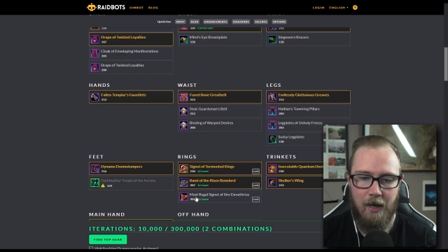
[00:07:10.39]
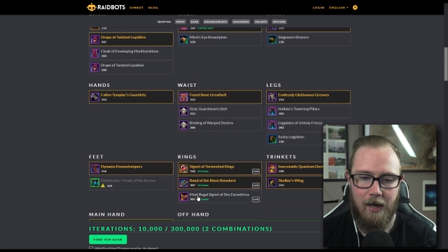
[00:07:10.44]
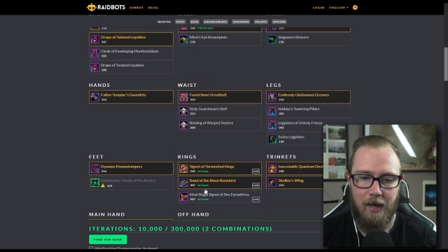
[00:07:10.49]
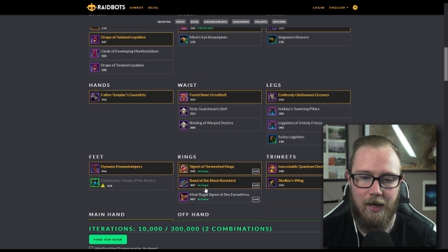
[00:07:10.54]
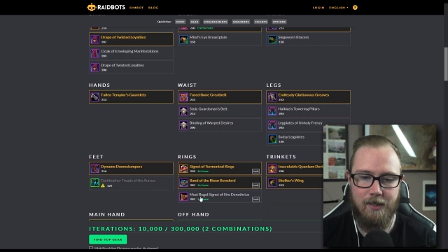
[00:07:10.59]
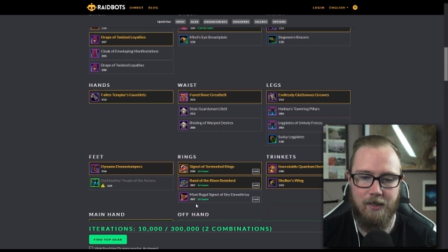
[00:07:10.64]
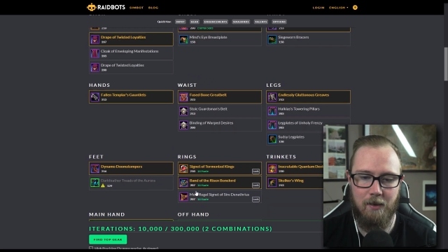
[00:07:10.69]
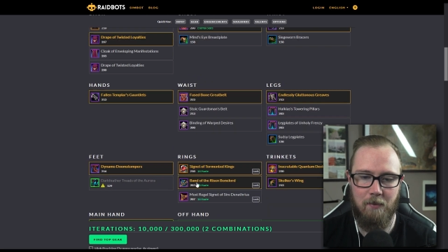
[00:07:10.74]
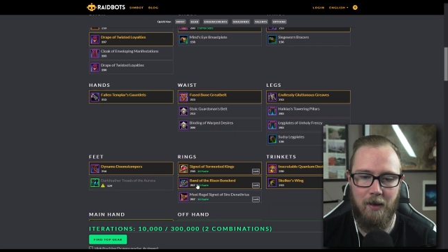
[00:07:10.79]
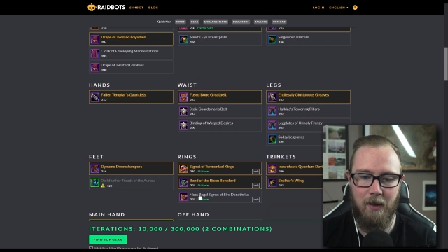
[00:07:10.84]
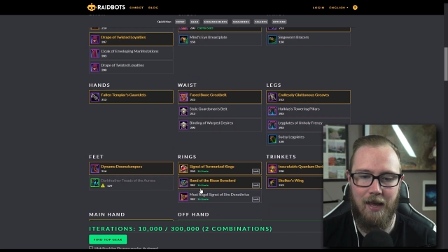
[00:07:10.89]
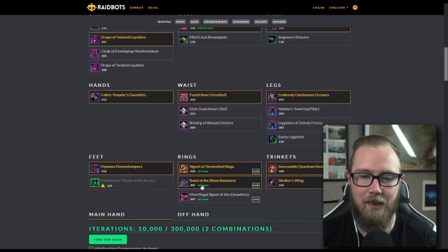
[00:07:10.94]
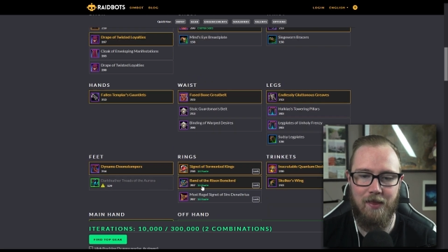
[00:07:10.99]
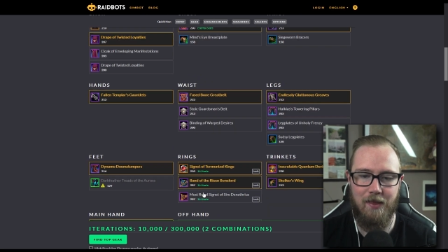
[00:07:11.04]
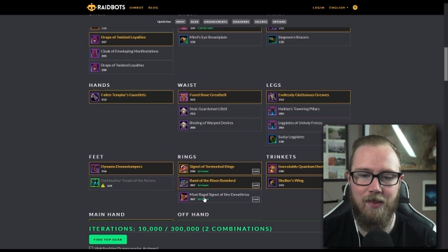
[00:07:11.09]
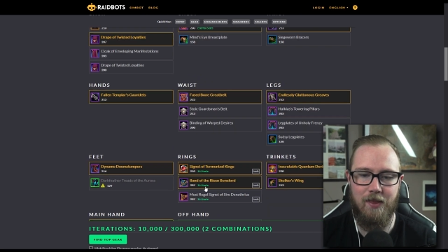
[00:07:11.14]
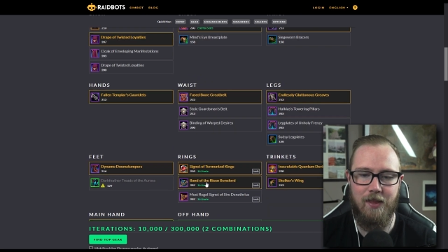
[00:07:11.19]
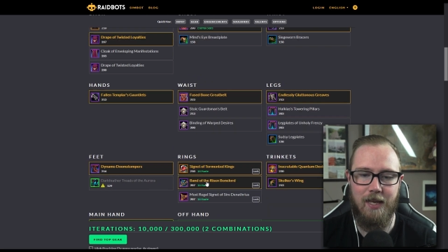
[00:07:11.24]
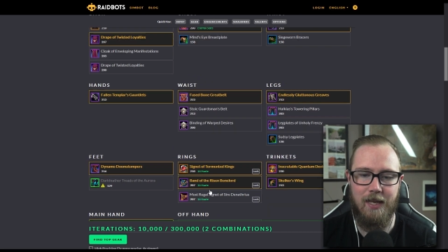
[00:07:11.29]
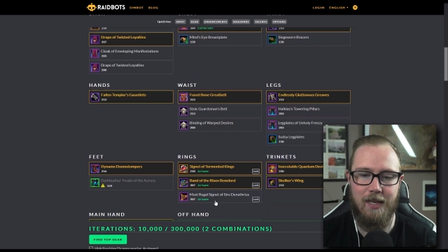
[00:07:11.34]
Let's compare
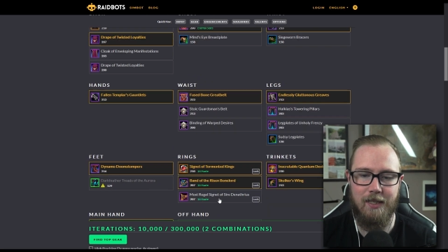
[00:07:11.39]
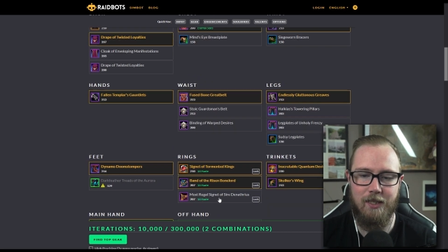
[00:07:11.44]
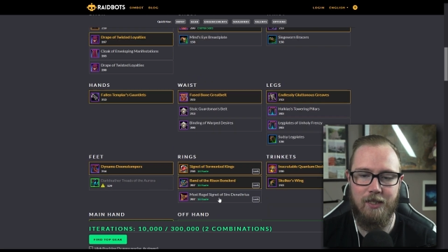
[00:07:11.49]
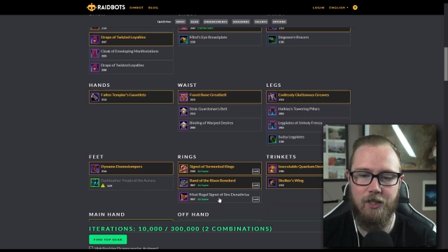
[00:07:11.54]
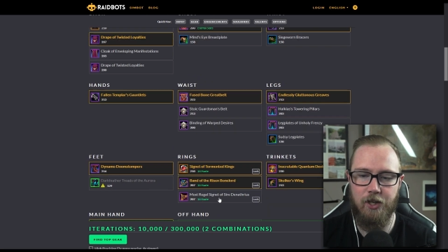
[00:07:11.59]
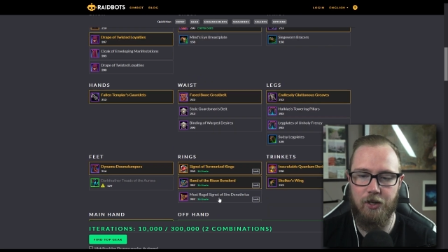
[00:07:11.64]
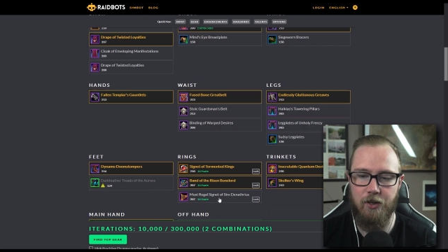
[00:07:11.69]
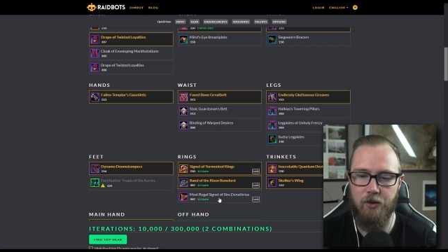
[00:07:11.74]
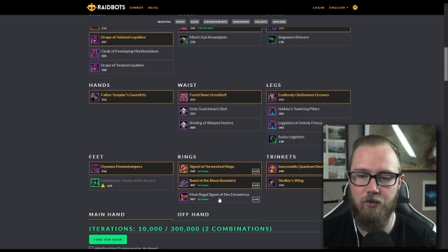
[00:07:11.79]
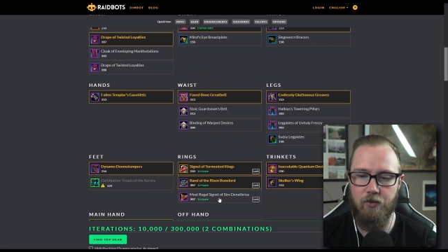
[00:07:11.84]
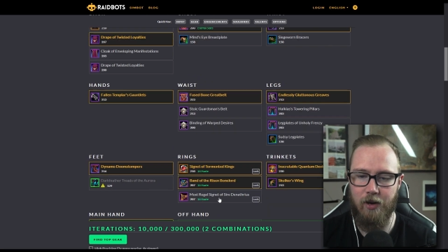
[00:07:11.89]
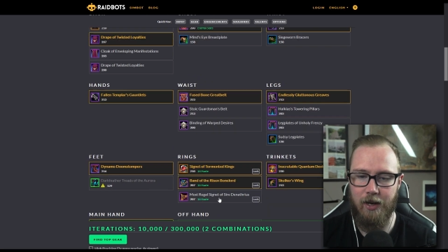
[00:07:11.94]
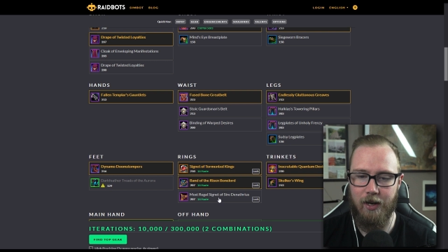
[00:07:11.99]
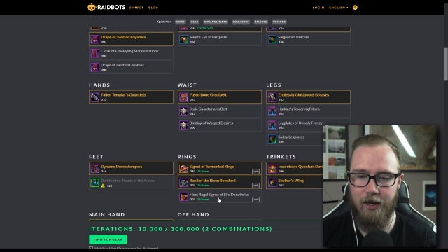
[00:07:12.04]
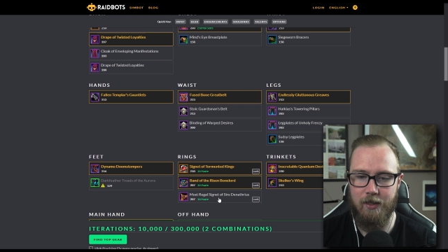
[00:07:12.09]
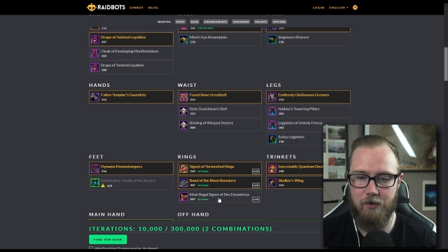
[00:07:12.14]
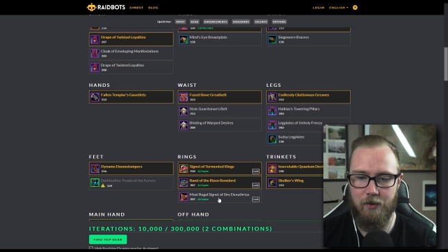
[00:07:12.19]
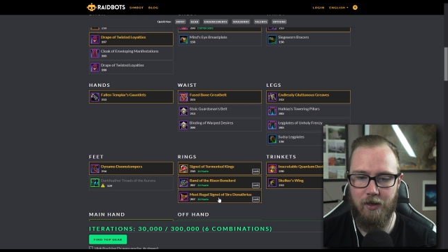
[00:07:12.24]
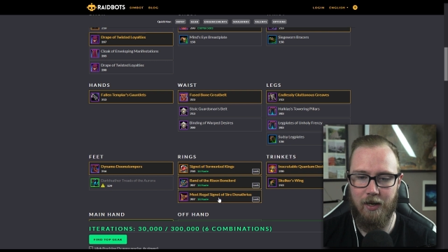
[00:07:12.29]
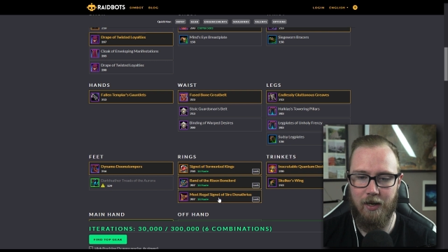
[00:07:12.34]
these two
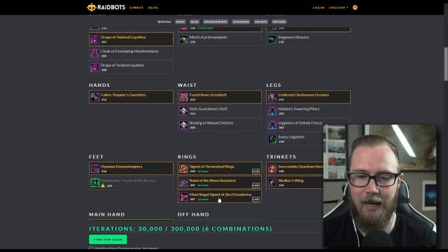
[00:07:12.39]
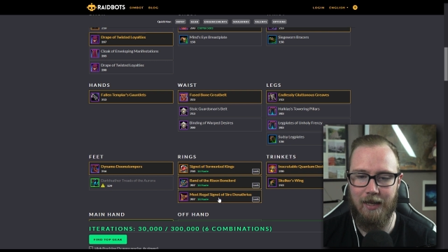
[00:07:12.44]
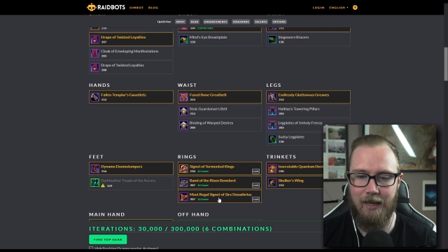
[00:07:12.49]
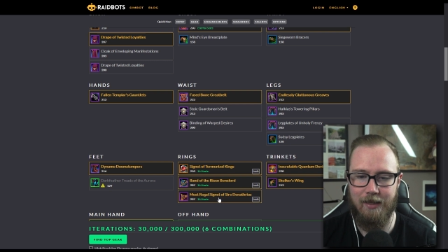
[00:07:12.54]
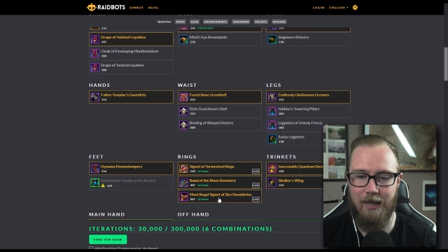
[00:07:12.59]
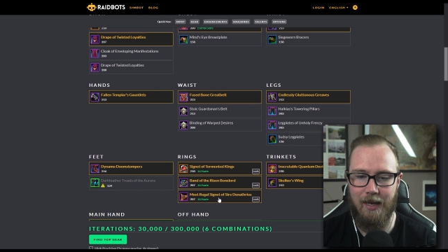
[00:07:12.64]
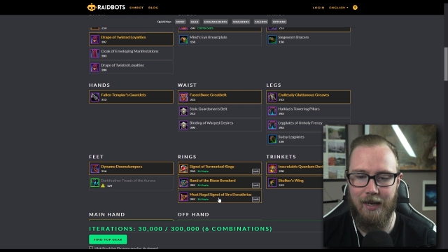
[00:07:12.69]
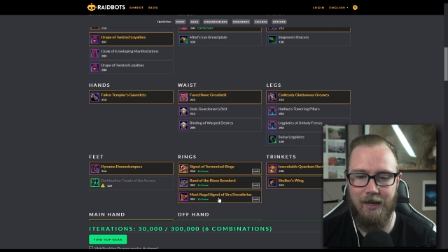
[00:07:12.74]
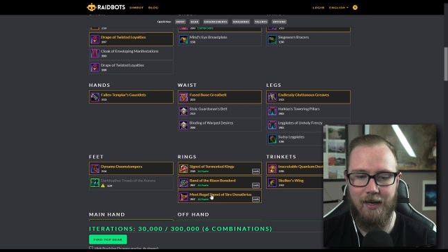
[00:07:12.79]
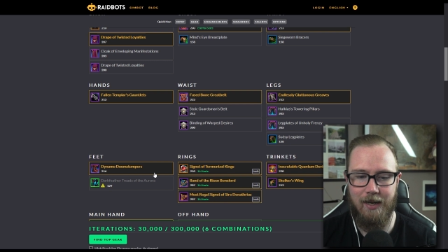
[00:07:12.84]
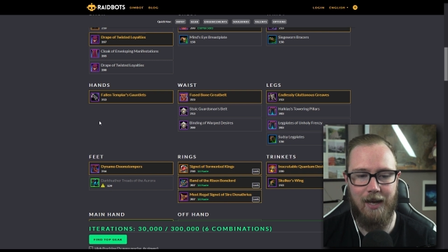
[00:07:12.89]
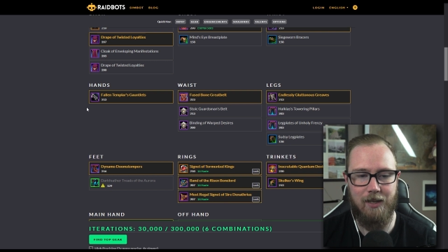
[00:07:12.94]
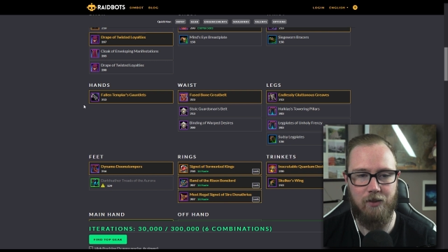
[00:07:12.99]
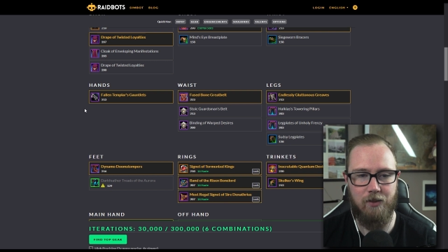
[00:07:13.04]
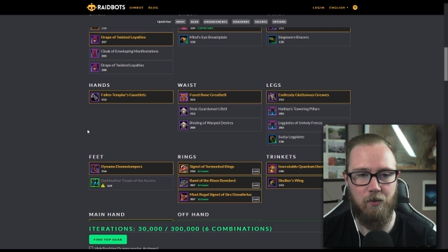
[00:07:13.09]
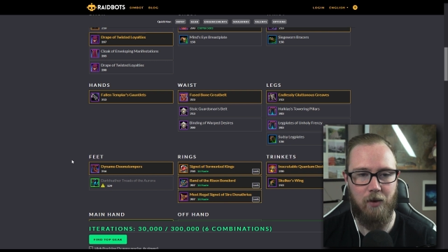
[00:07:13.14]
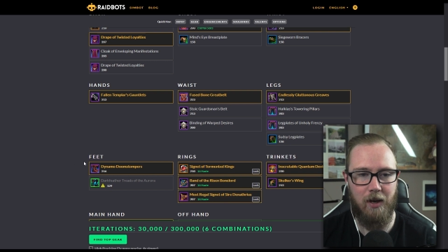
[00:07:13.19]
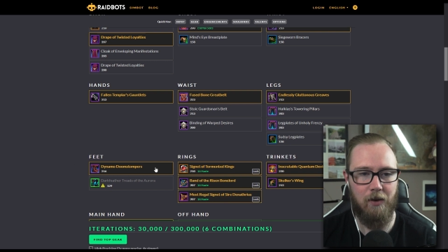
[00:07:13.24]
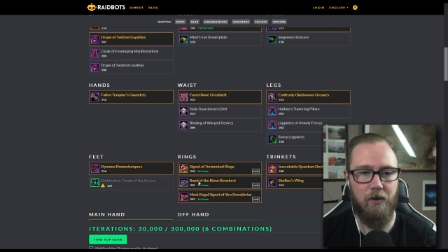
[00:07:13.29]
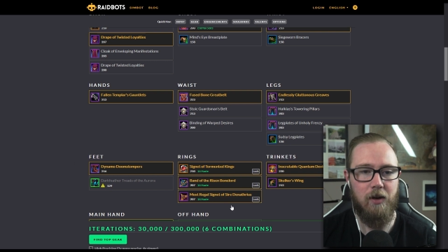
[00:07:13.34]
rings. We're going to add that in as
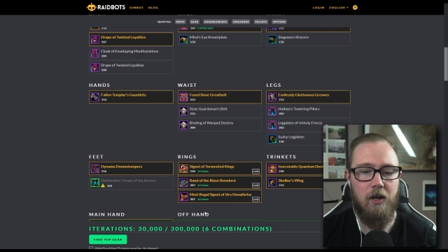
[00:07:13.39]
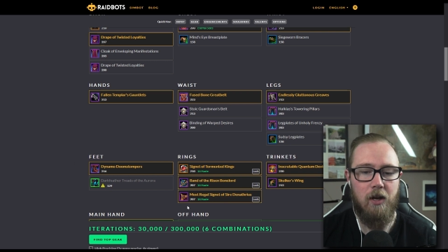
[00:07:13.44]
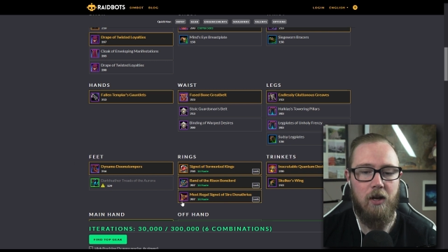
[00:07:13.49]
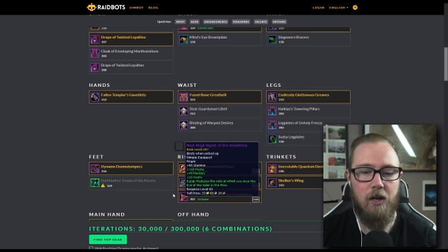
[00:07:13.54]
well.